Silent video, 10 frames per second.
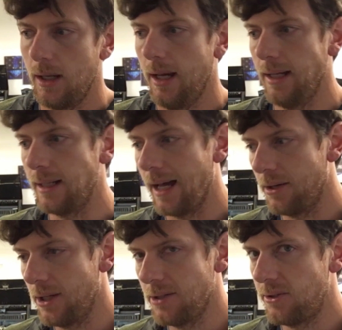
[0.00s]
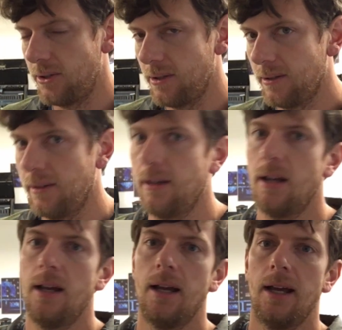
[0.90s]
he got a Duster,
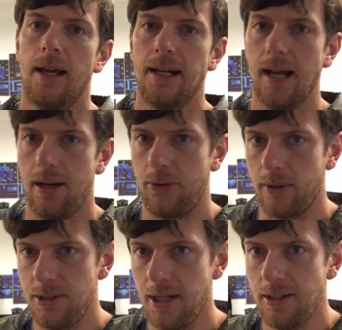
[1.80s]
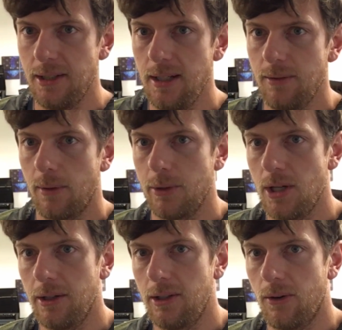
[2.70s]
he got a 360 from a
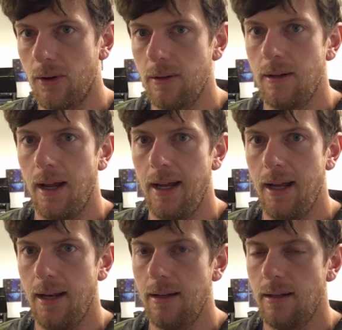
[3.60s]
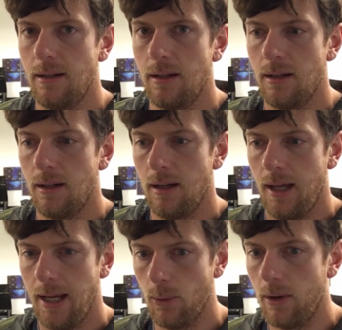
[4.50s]
junkyard, and
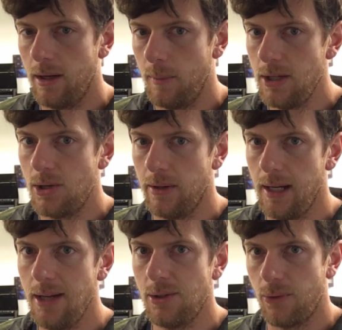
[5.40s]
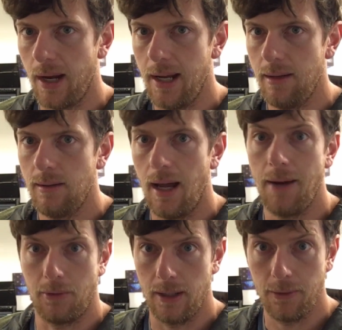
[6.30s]
he wanted to be sure the engine ran
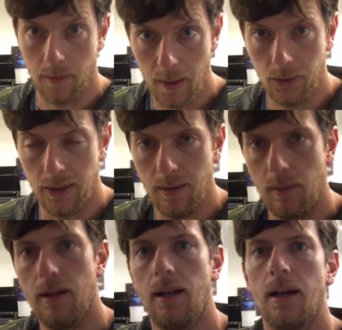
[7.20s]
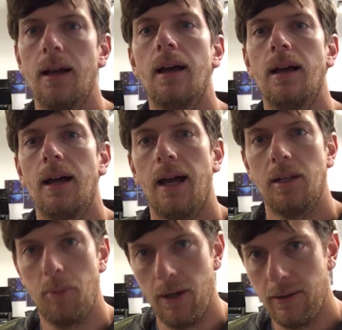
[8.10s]
after he rebuilt it
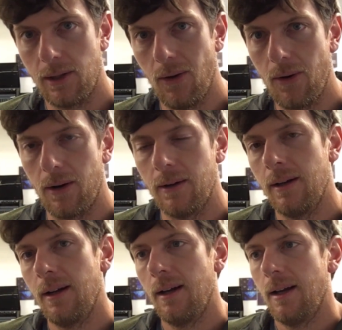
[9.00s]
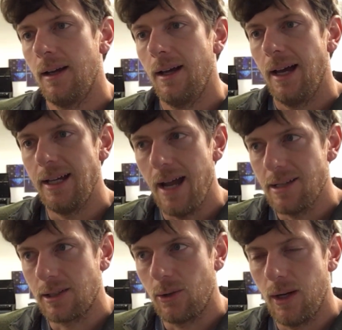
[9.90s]
to put in the car. He
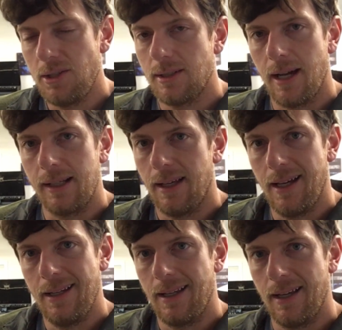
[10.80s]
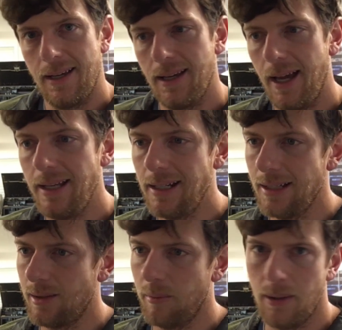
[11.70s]
asked a question like that, and he
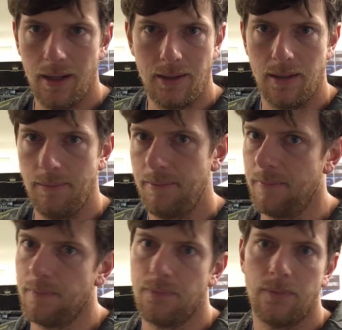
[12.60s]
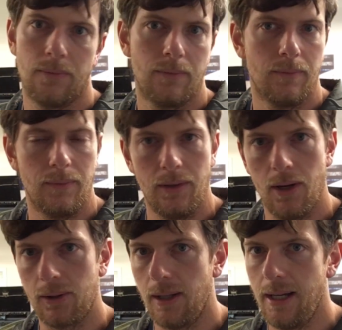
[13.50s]
gets a bunch of
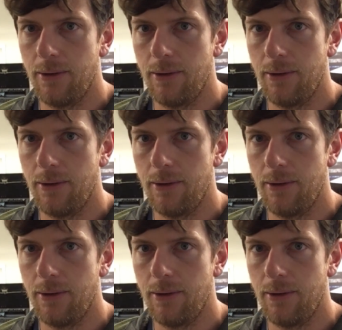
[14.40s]
knucklehead